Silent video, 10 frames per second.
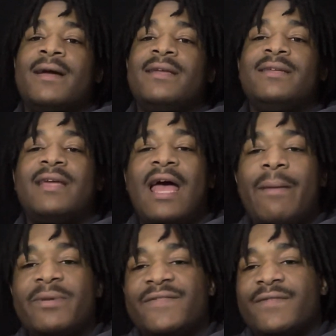Your
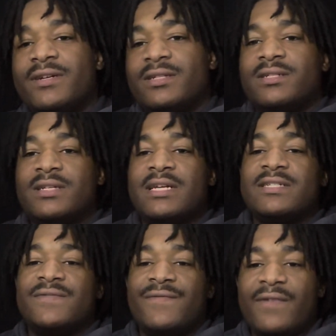atmosphere is
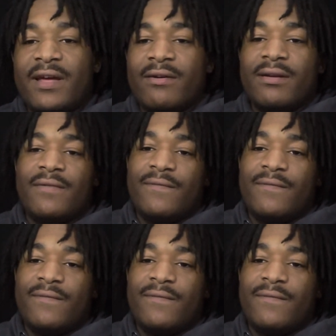very,